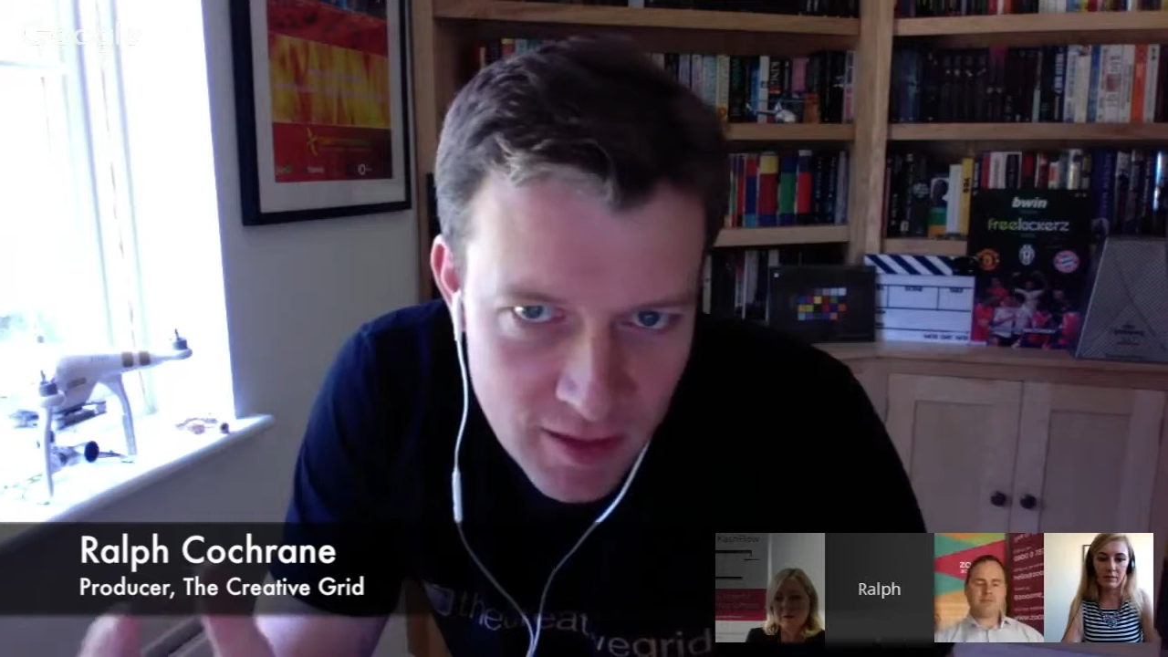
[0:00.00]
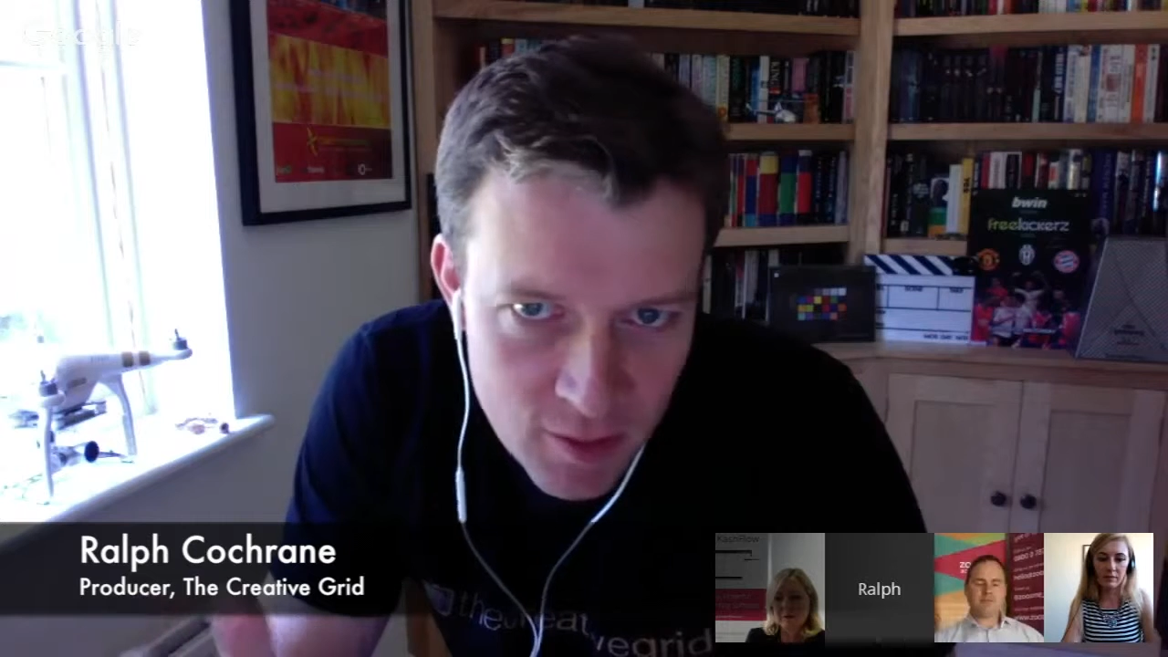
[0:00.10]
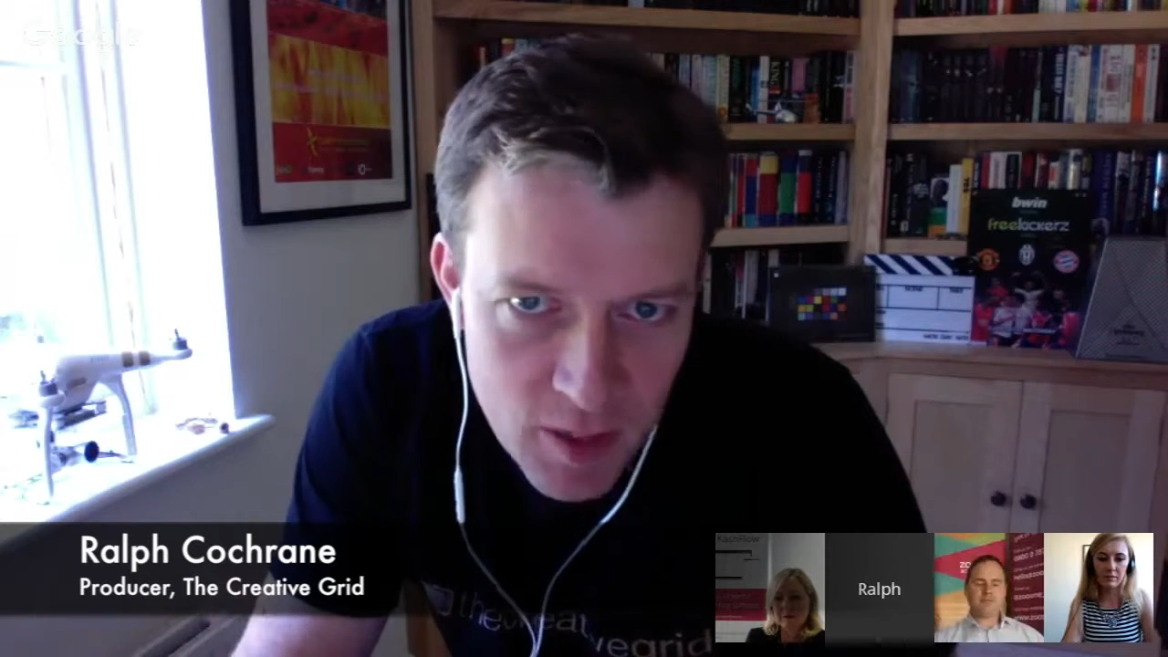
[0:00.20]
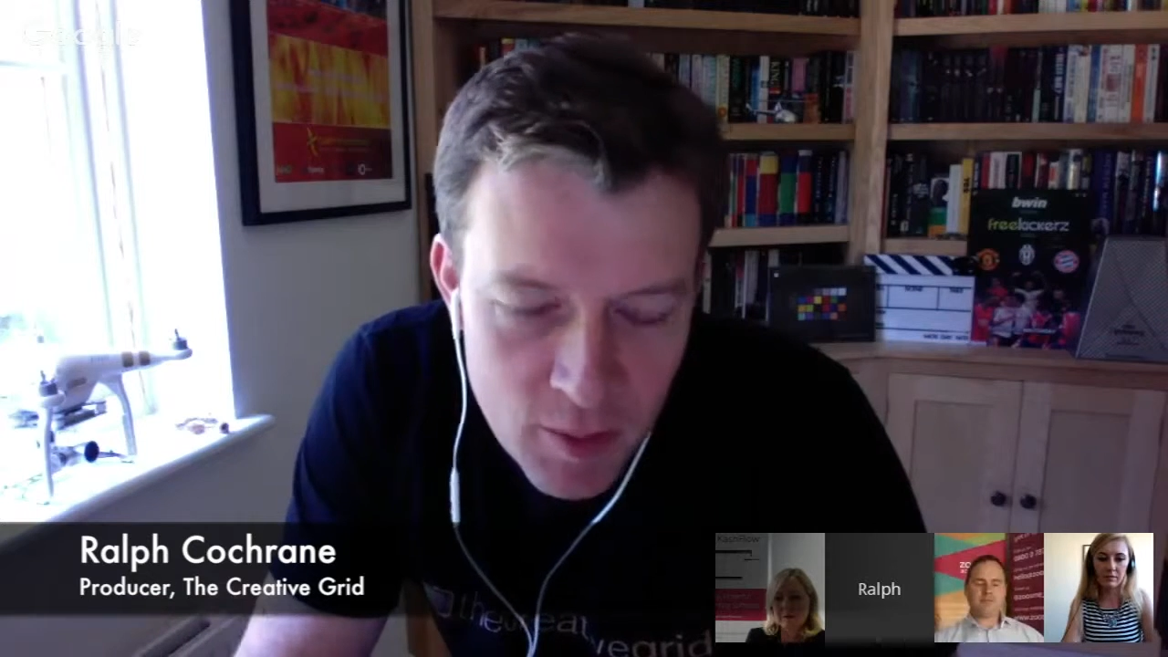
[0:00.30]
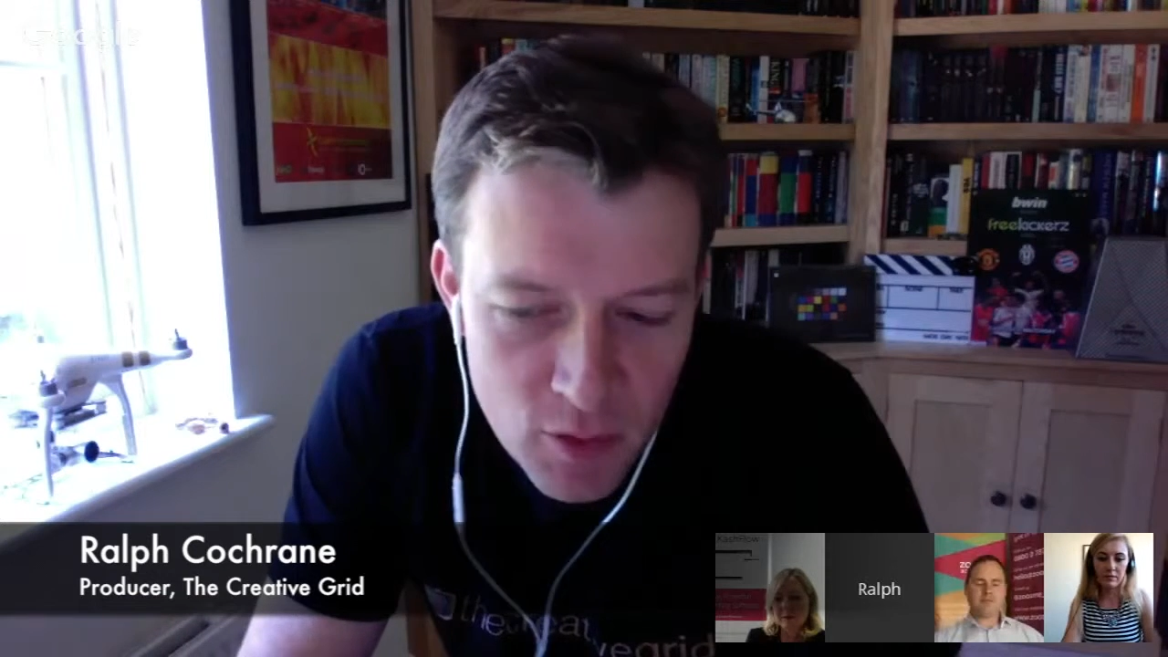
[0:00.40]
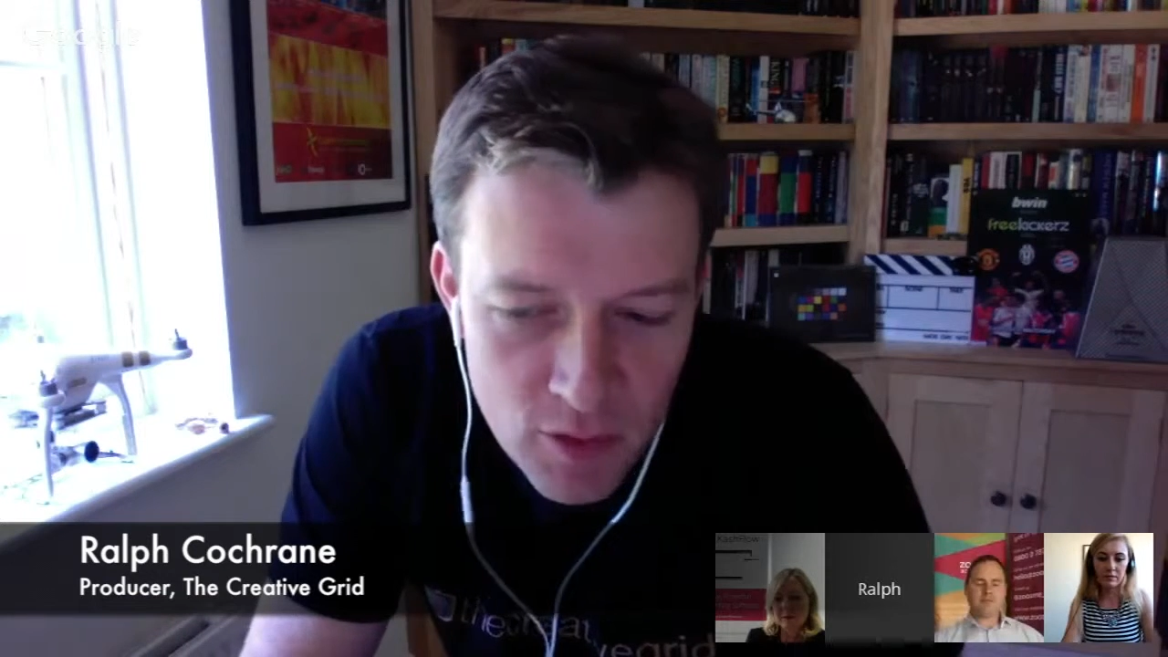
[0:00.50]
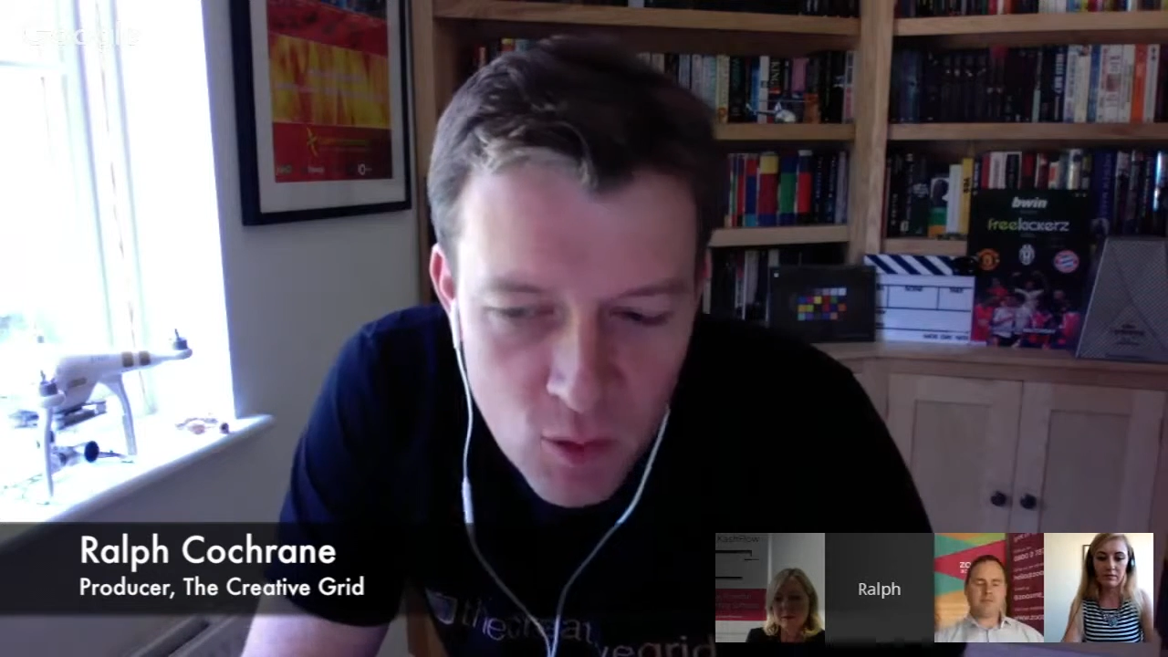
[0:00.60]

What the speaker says: people that are